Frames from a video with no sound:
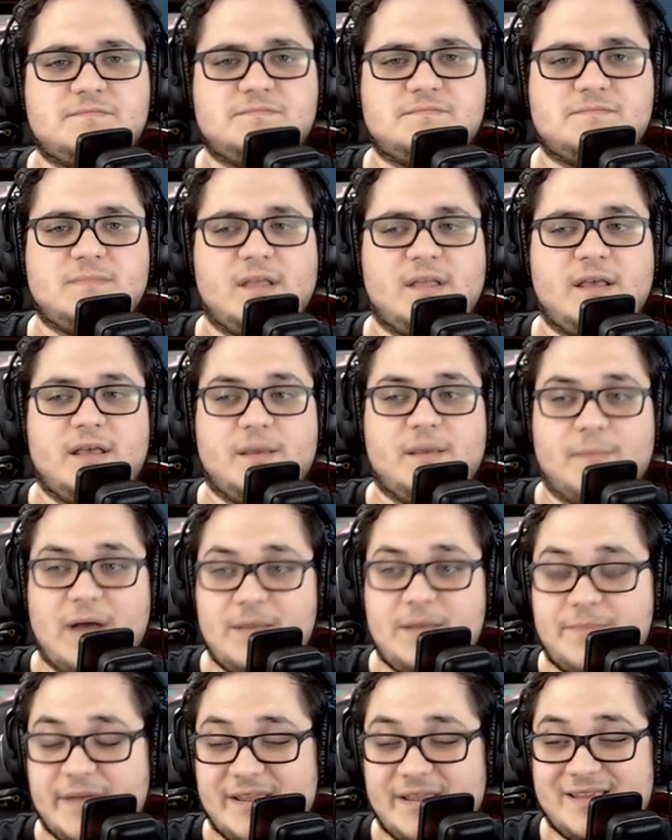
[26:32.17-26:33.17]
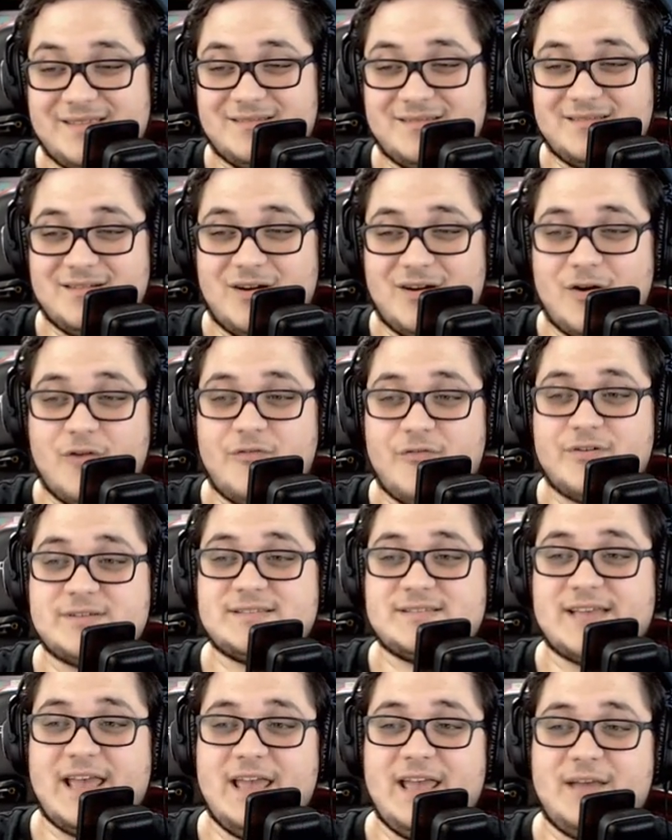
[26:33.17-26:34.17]
in my opinion,
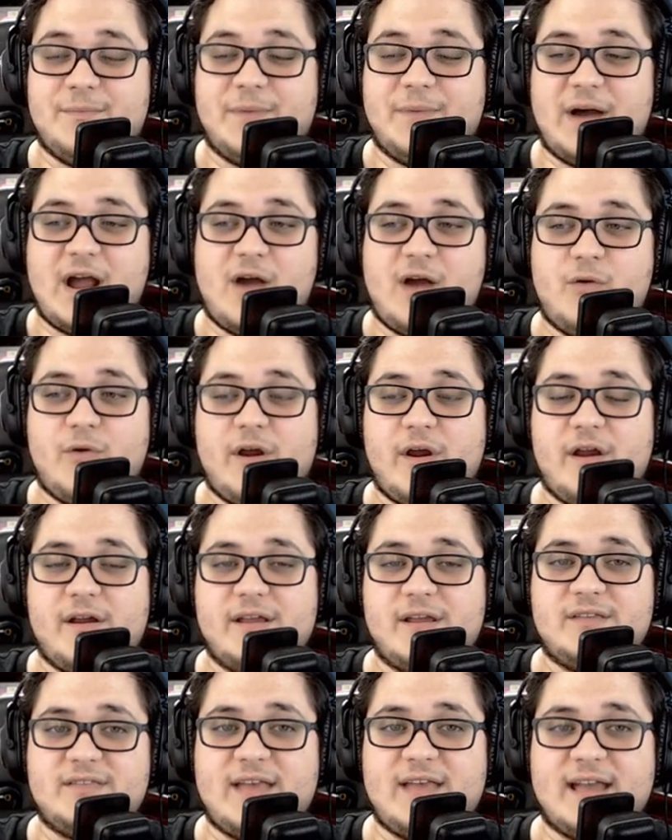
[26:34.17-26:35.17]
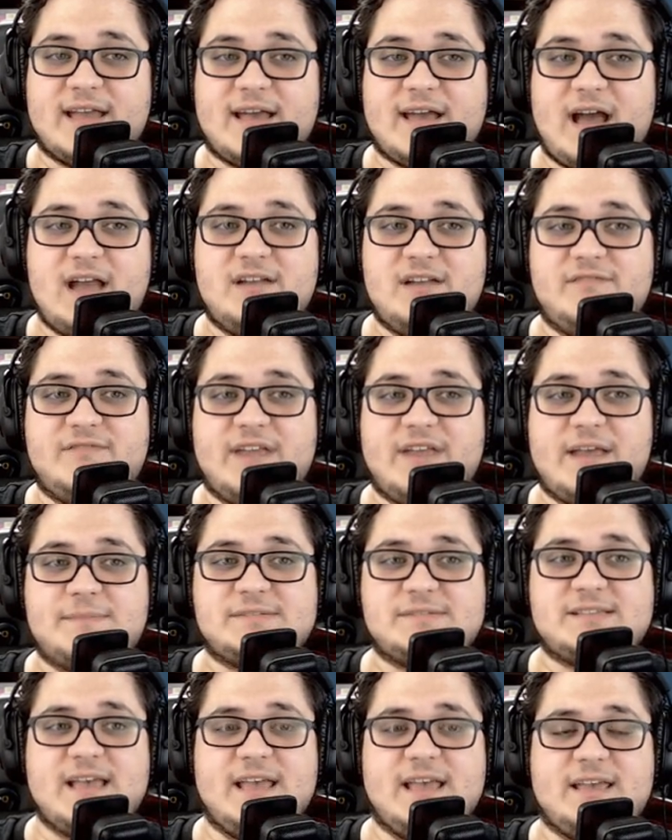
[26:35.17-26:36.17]
overtake BioWare in that kind of
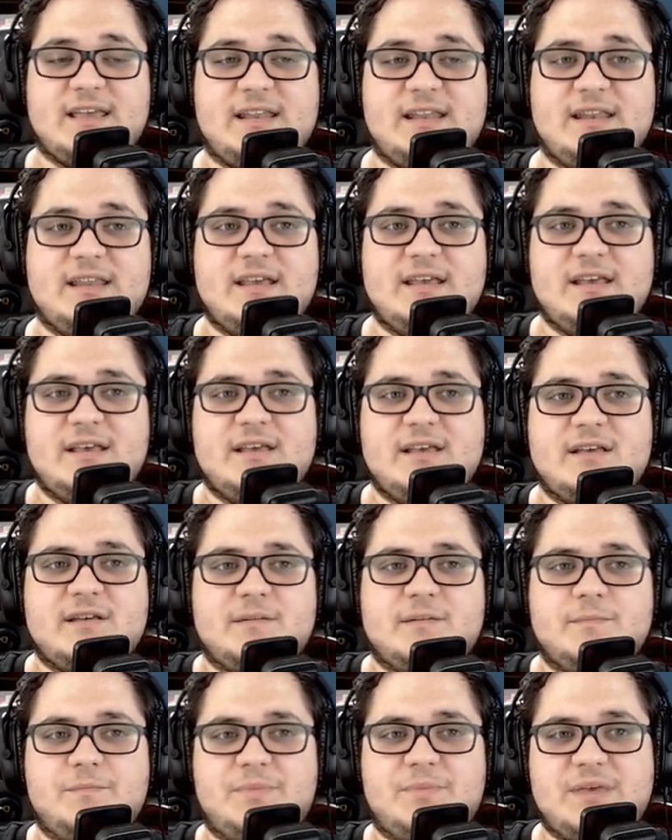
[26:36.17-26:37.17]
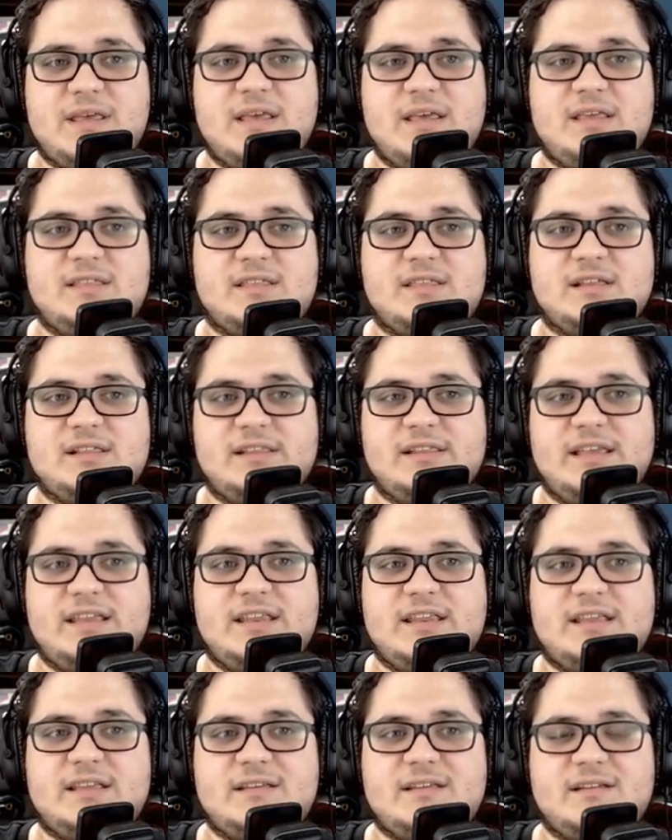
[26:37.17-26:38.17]
namesake and being the
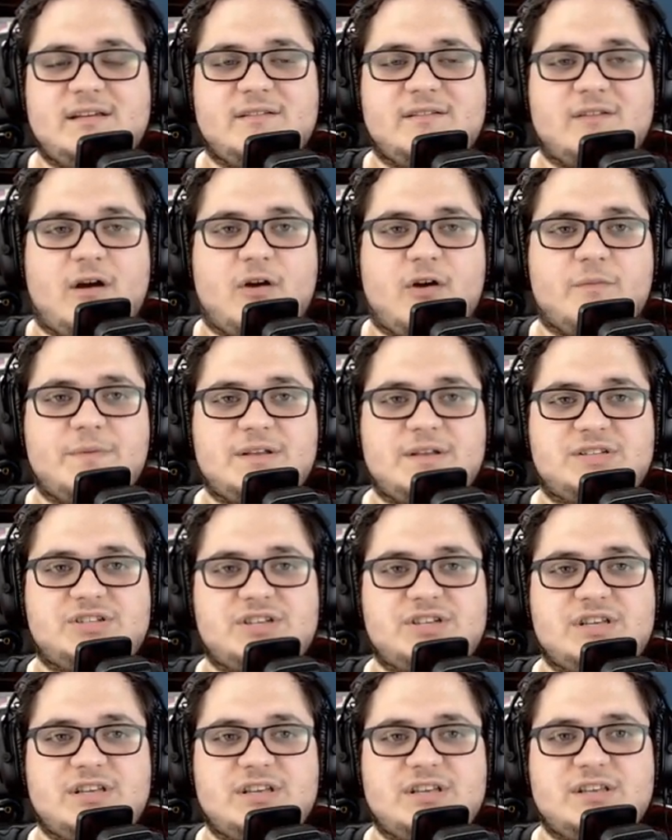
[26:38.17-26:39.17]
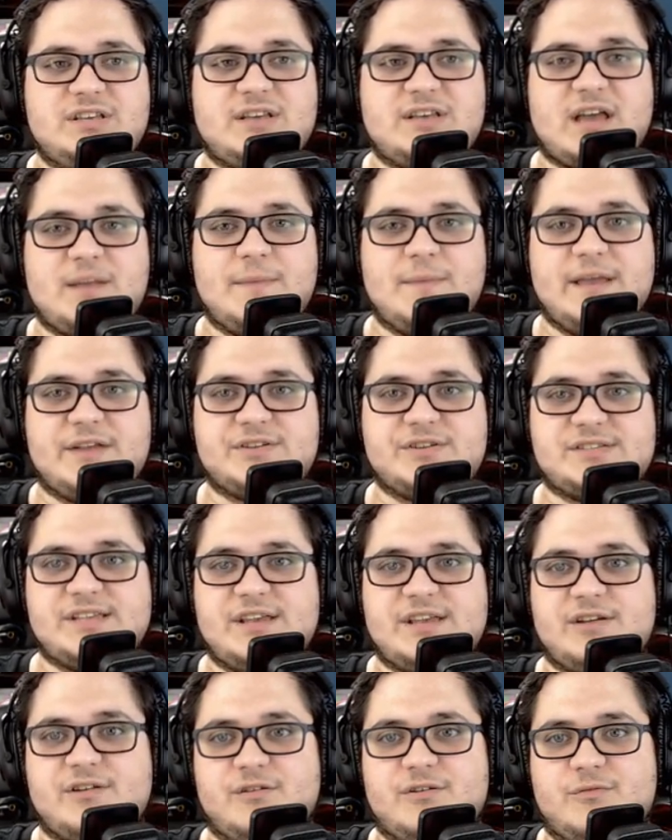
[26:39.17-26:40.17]
leading RPG kind of makers
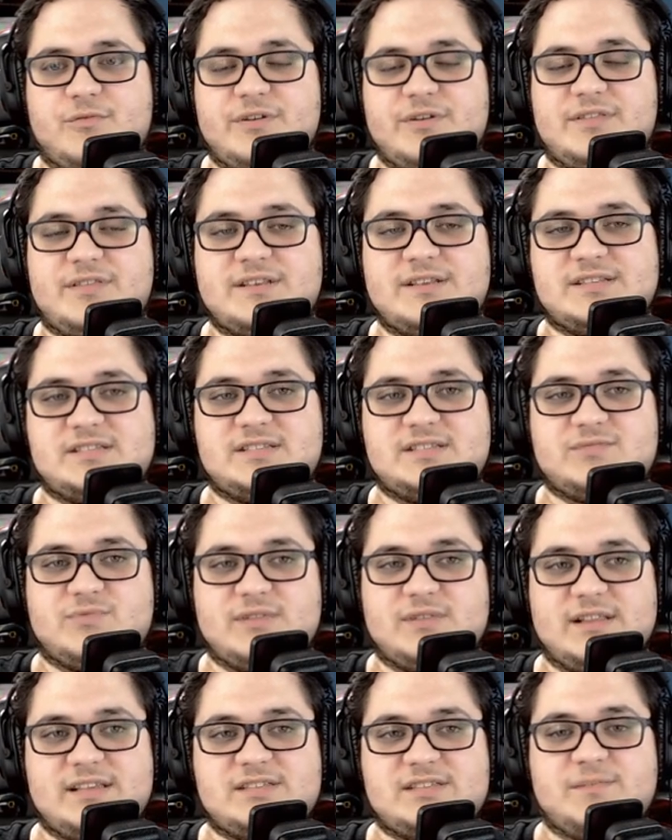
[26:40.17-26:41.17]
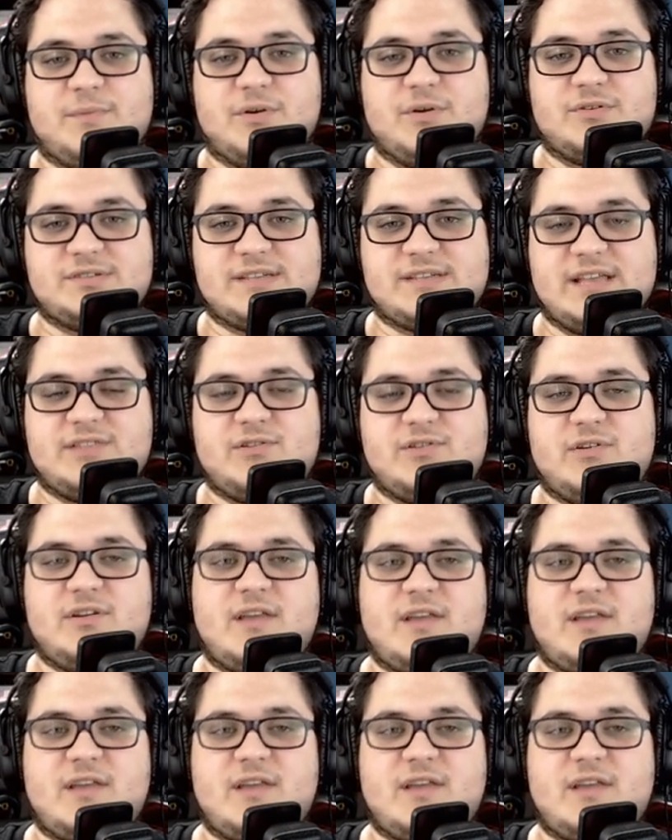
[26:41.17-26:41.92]
here with this release of Baldur's Gate 3.